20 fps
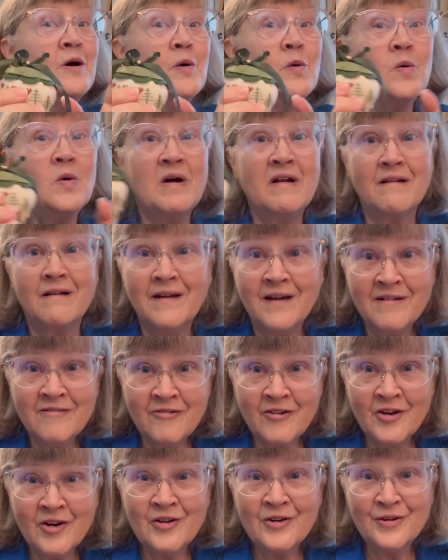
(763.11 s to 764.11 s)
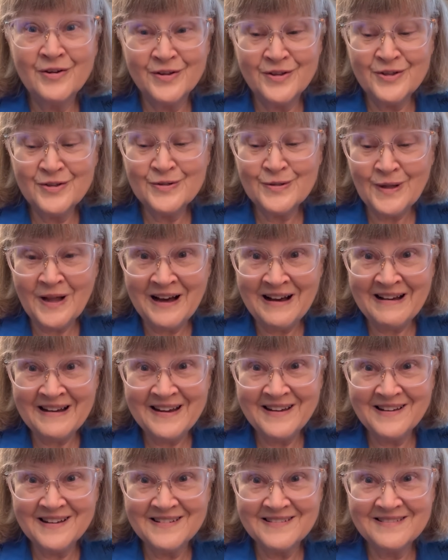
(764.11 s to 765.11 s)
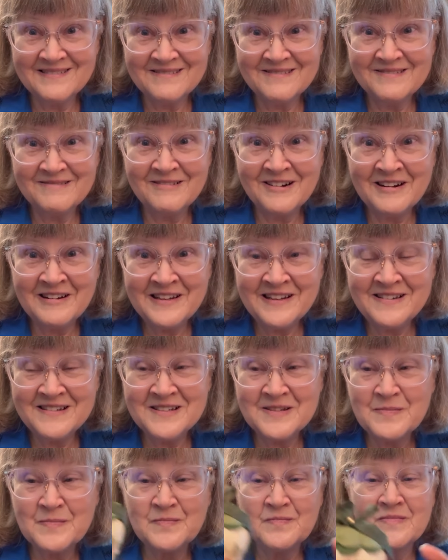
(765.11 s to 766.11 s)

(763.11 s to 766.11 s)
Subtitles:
whatever you like, right?